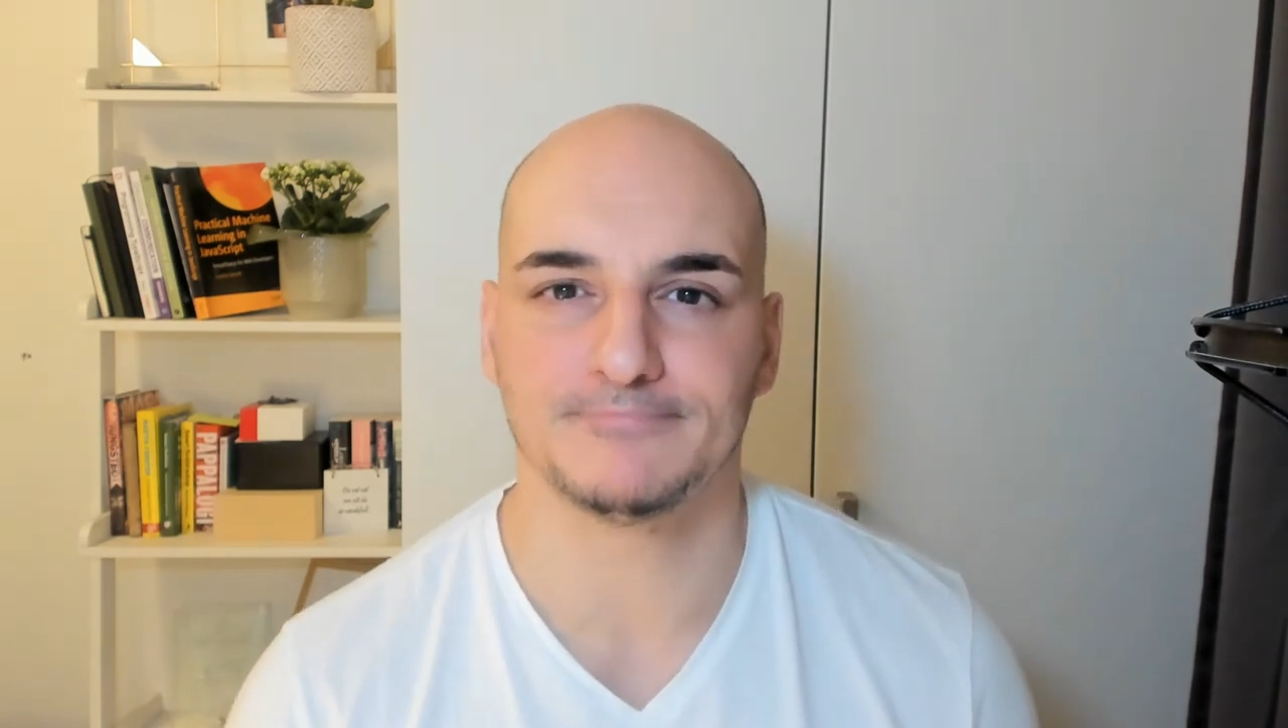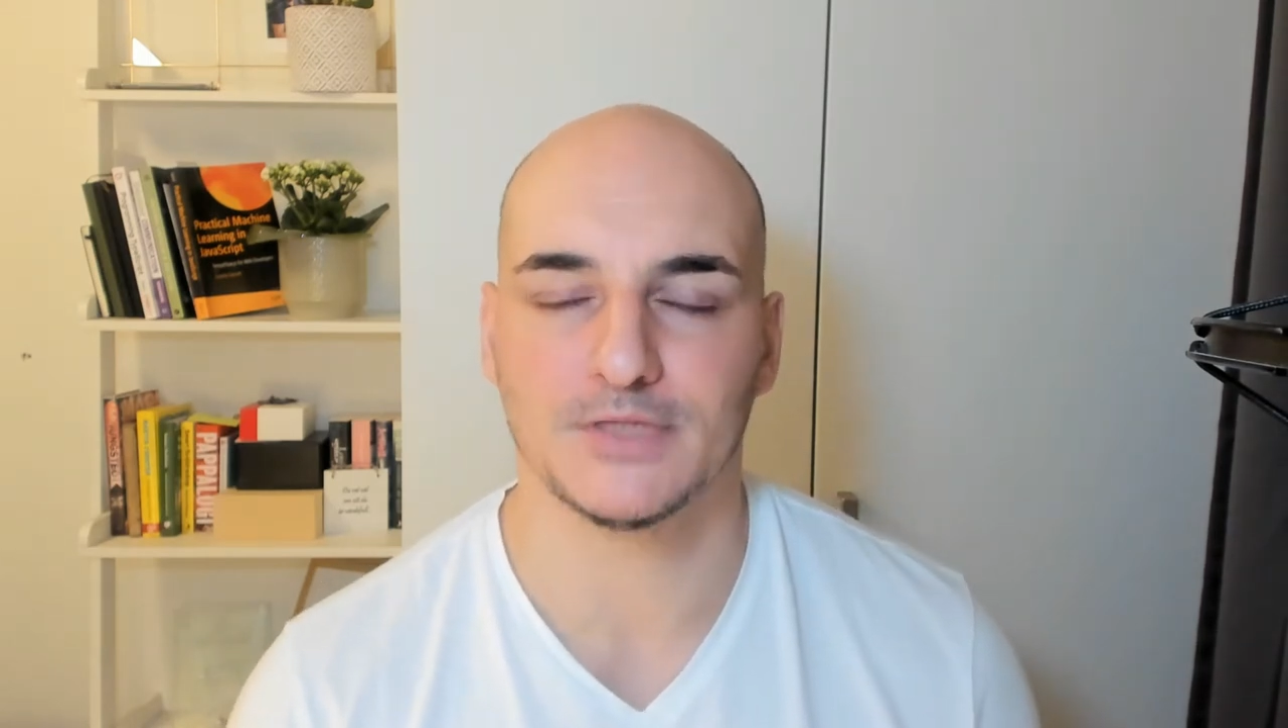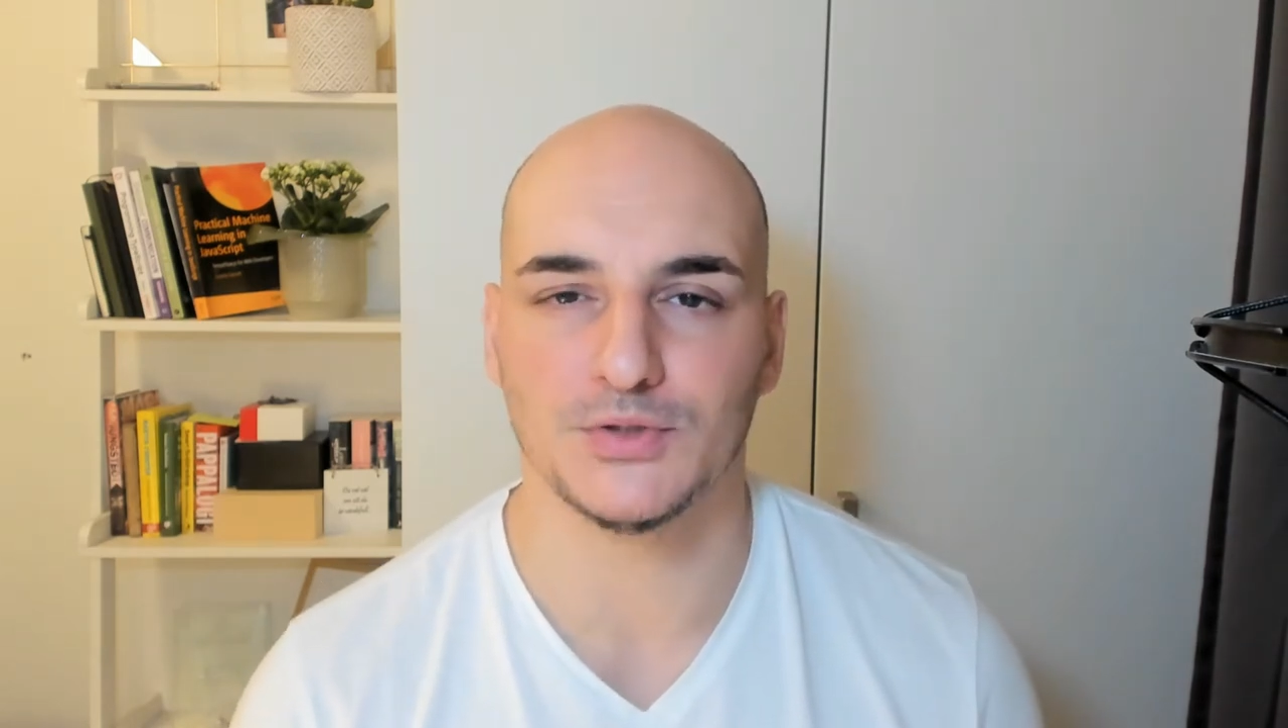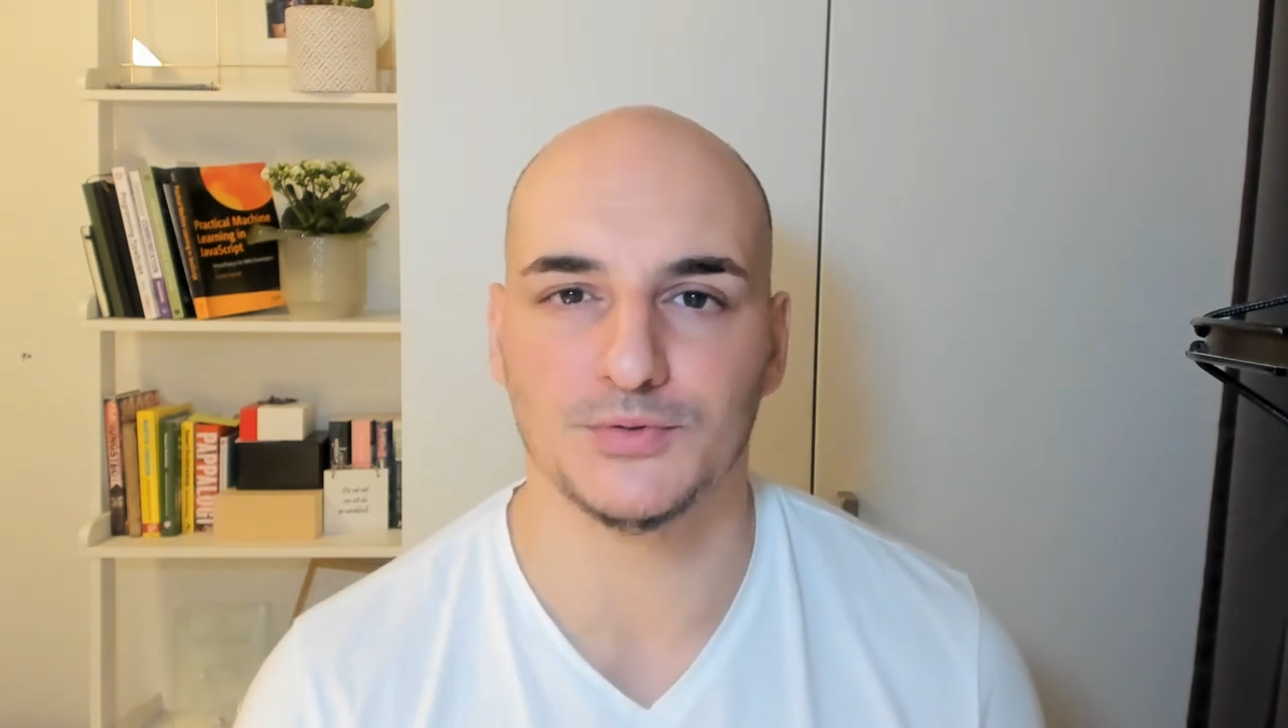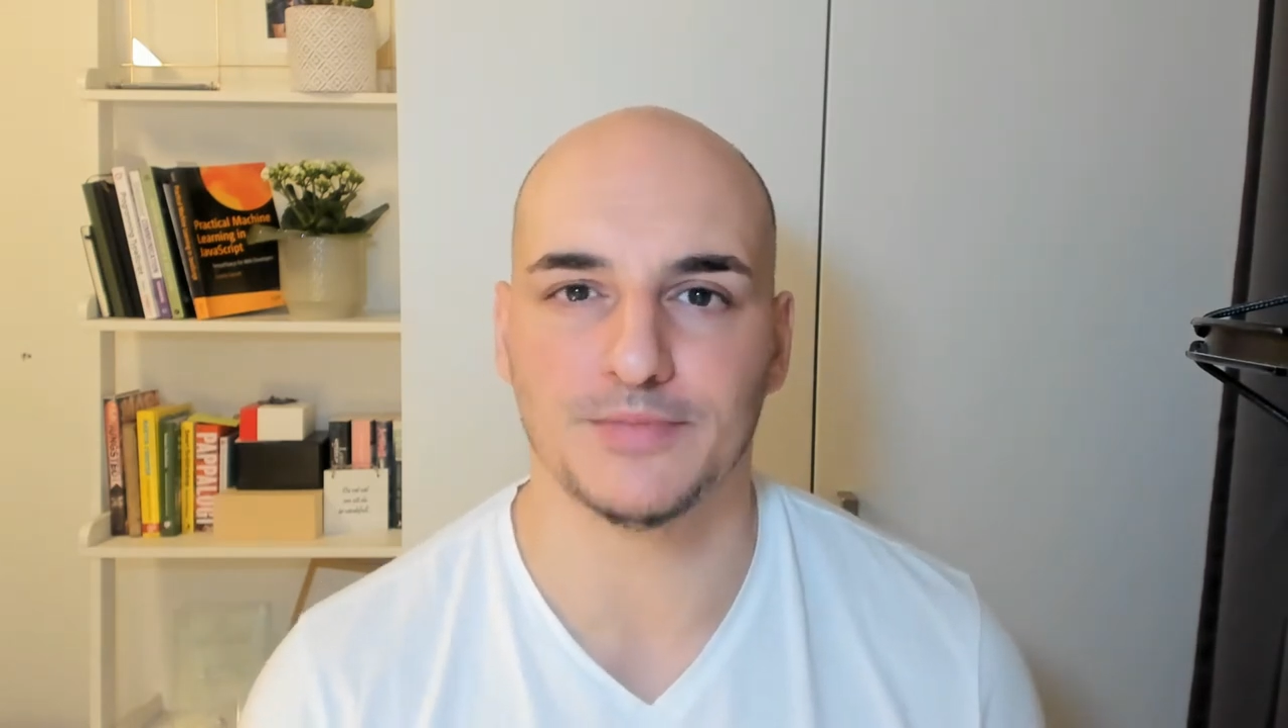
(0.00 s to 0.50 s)

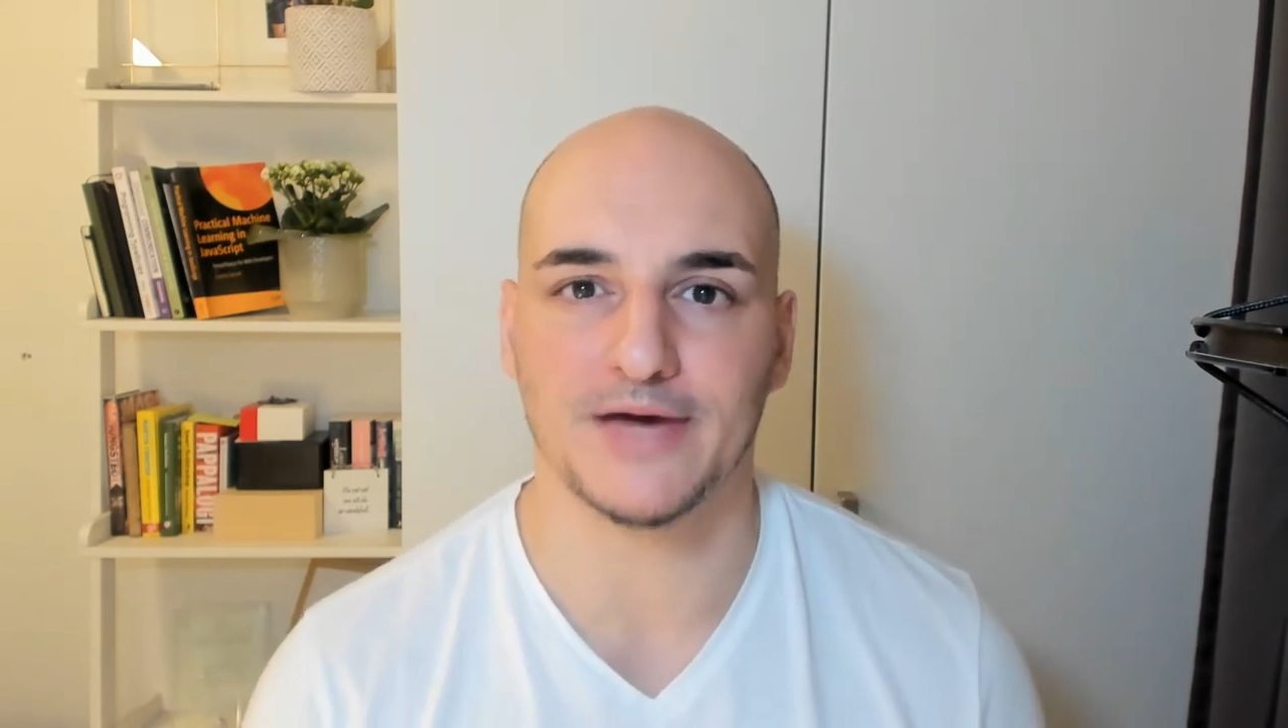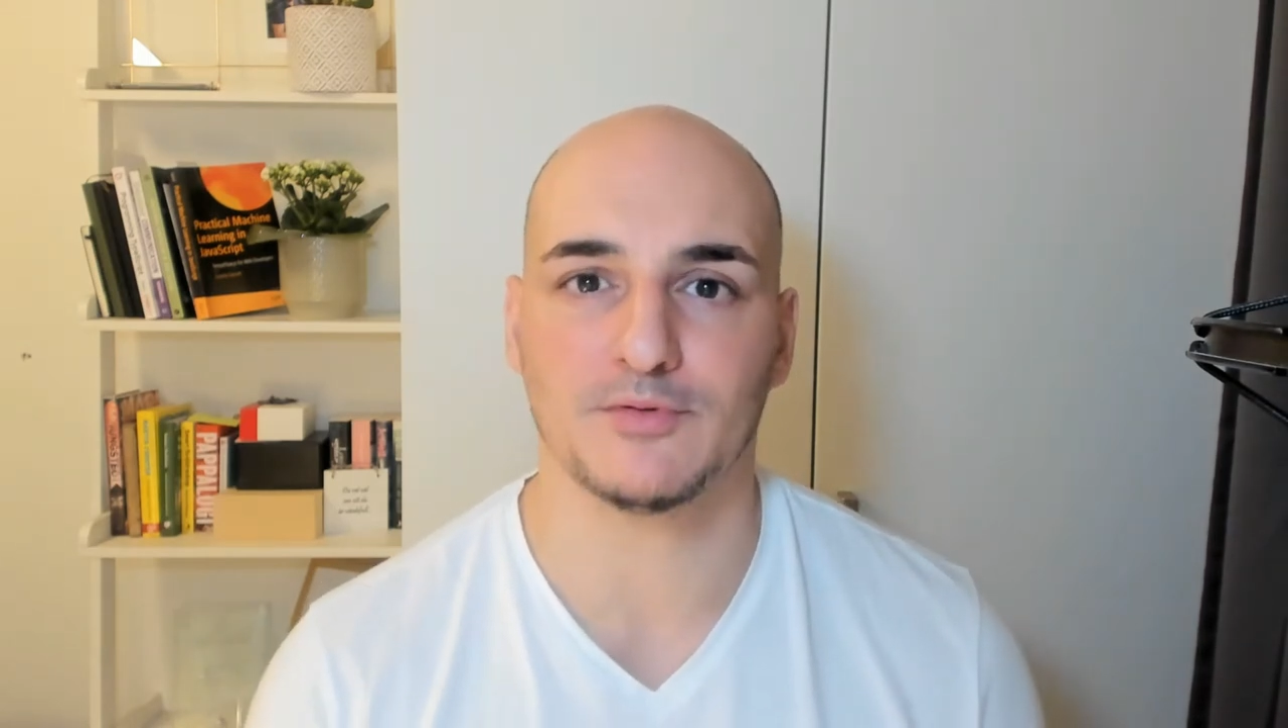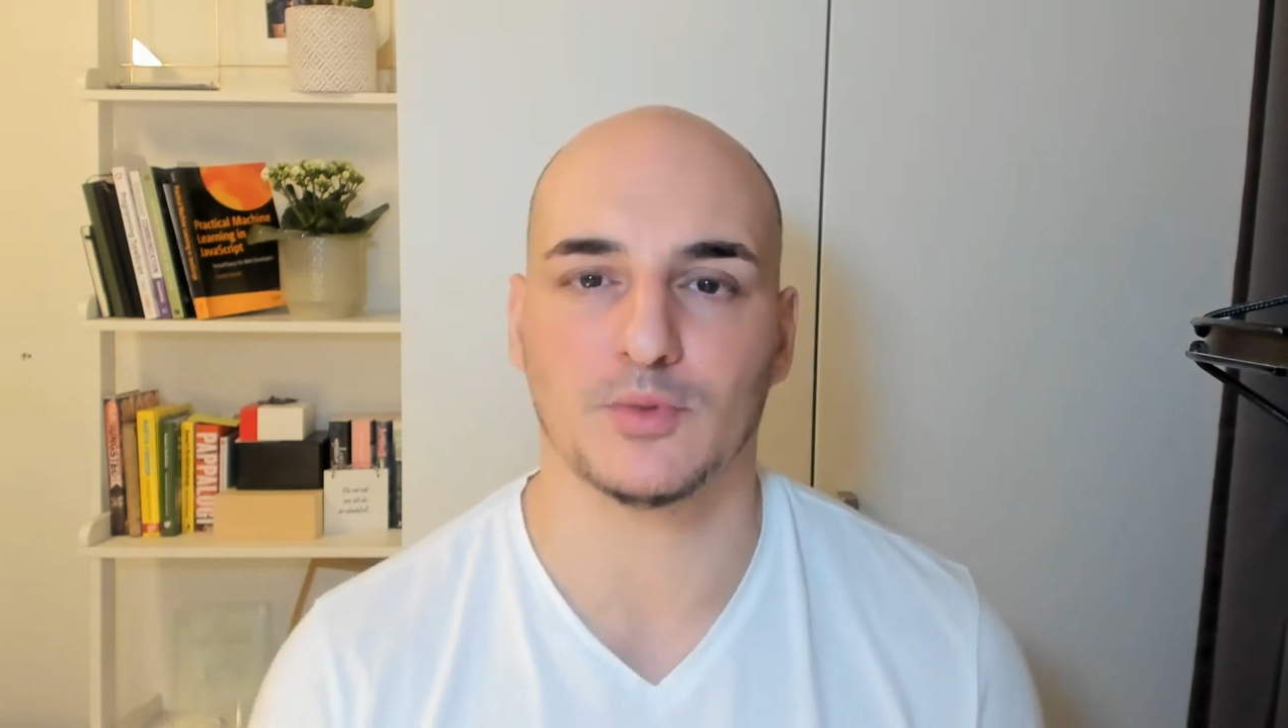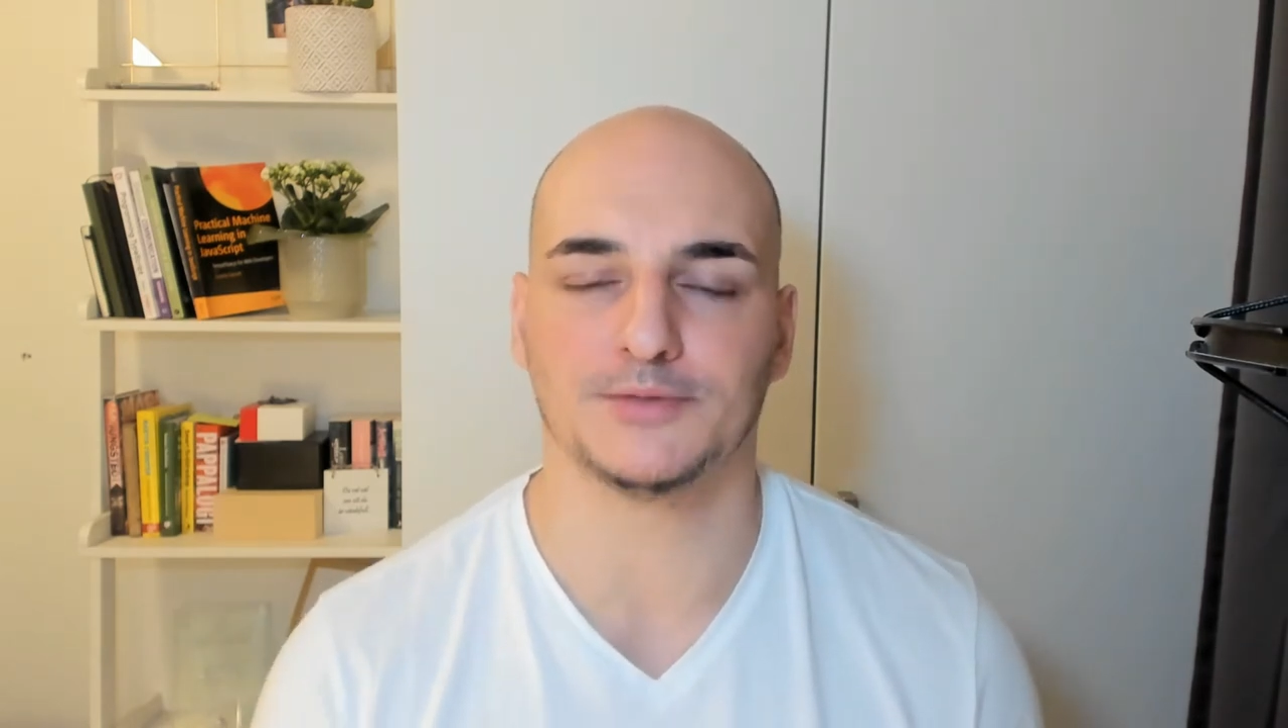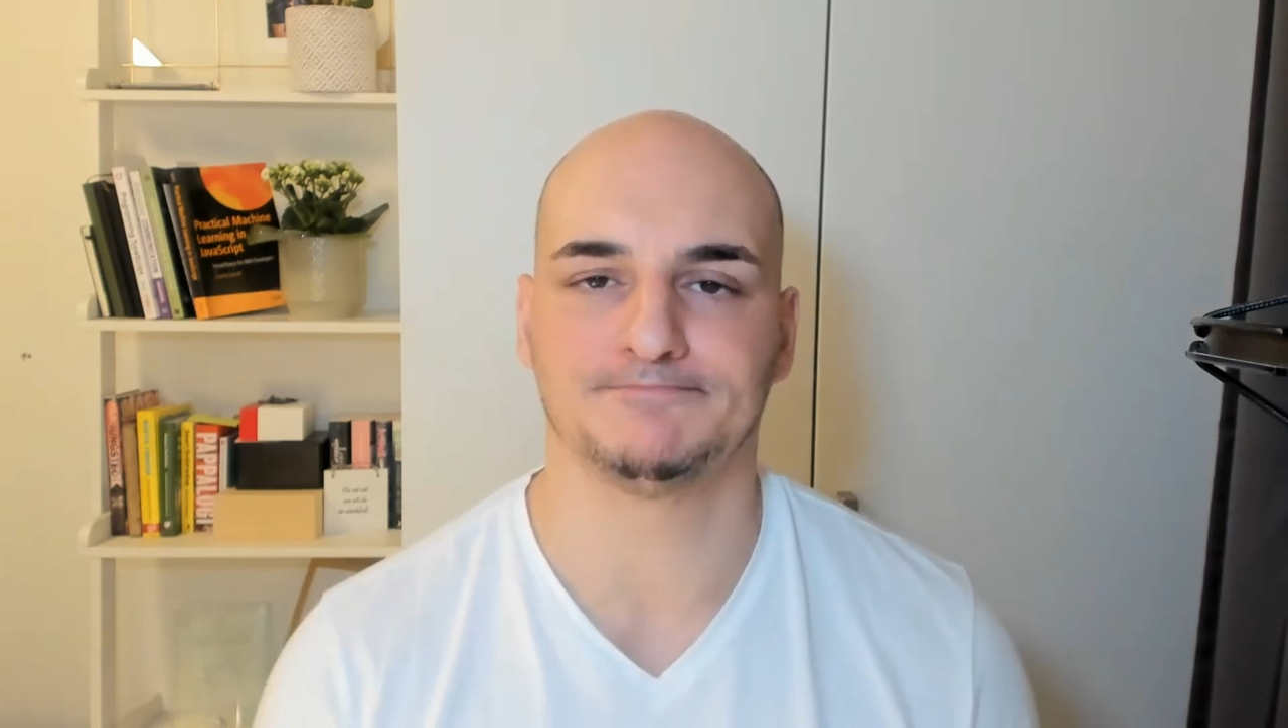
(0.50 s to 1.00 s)
to everyone.